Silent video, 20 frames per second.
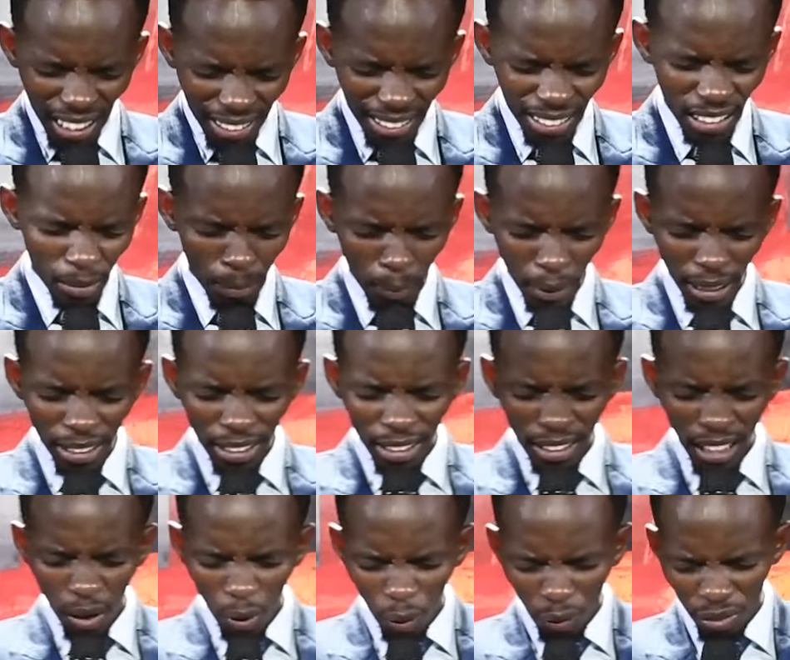a
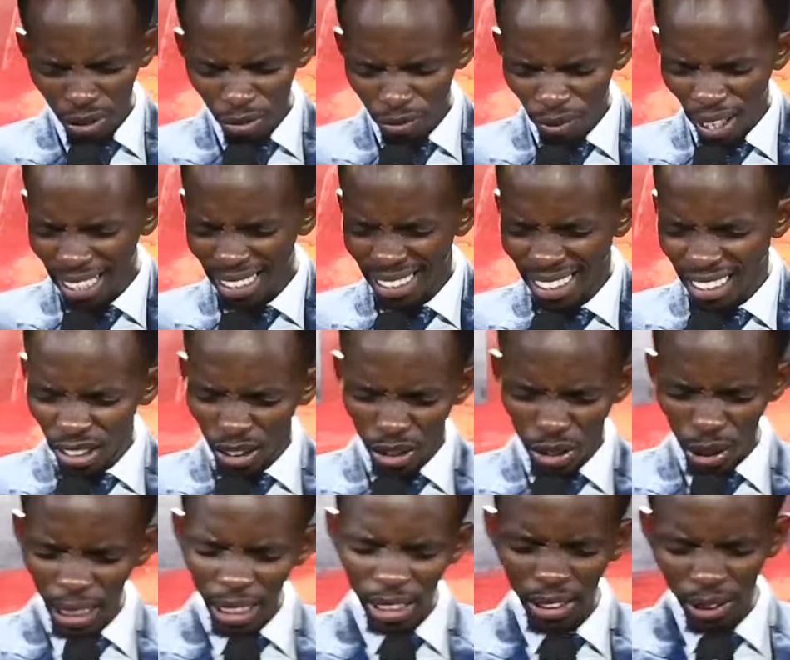dispenser of divine
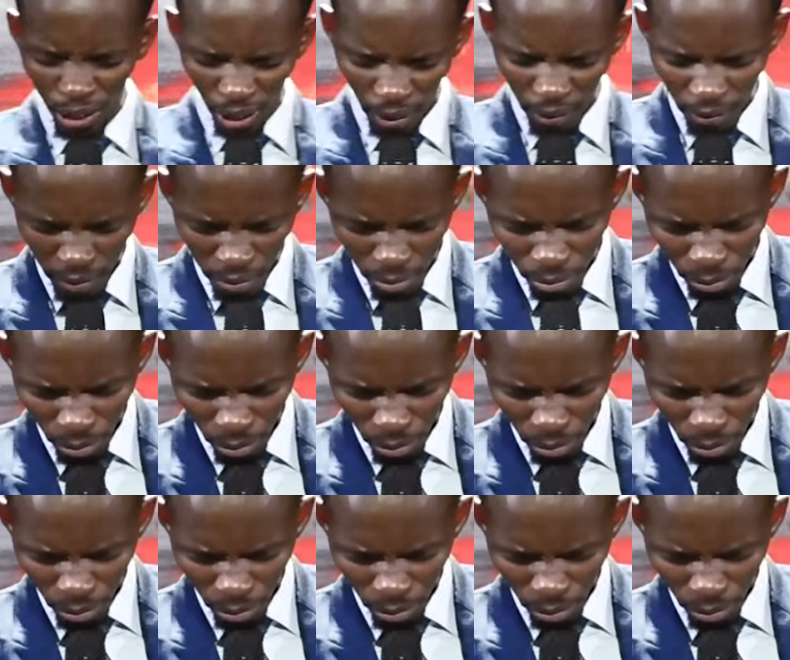treasure,